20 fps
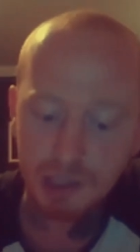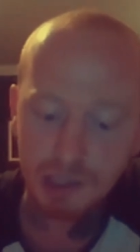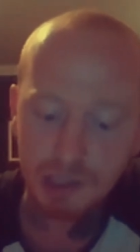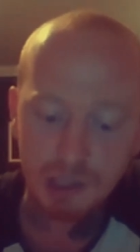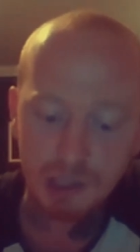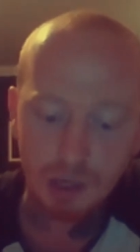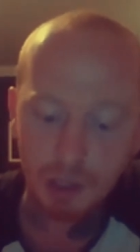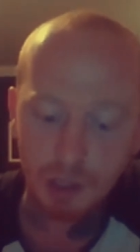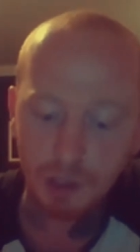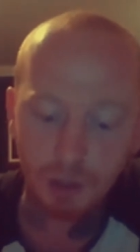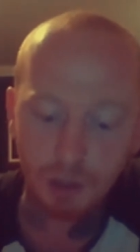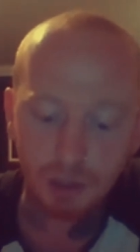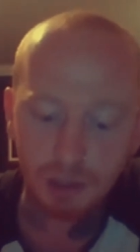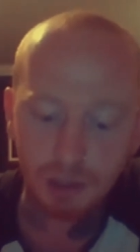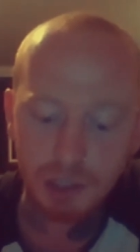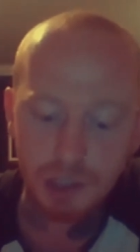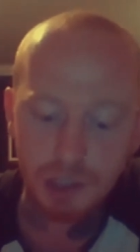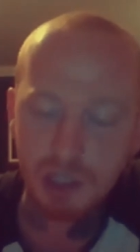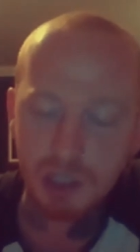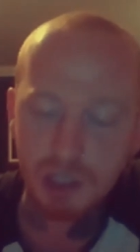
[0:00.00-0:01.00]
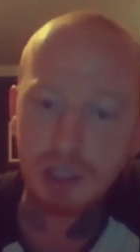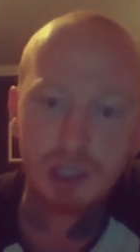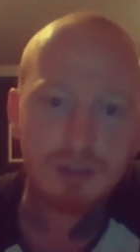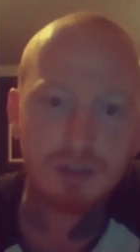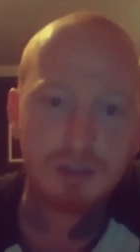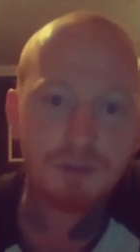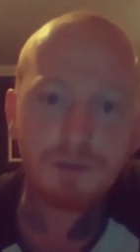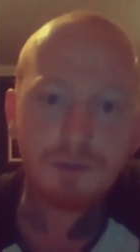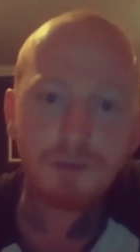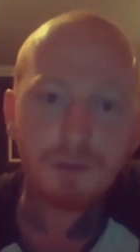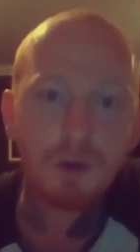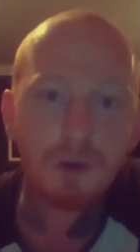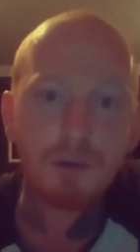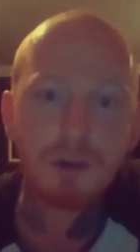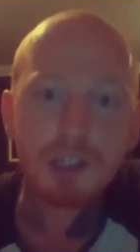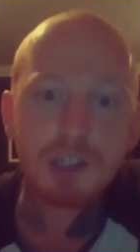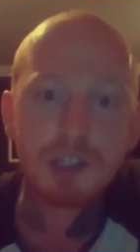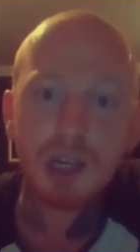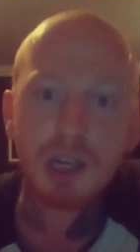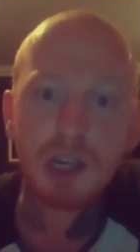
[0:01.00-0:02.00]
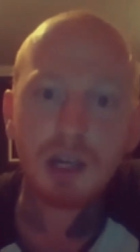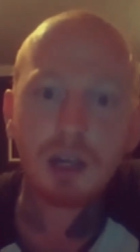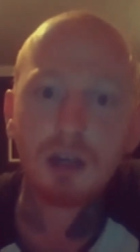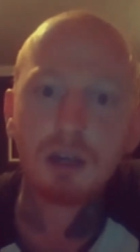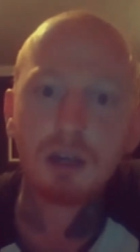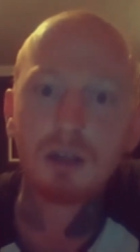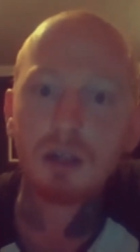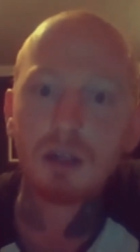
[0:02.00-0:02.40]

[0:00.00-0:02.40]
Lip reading: Psychology, foraging,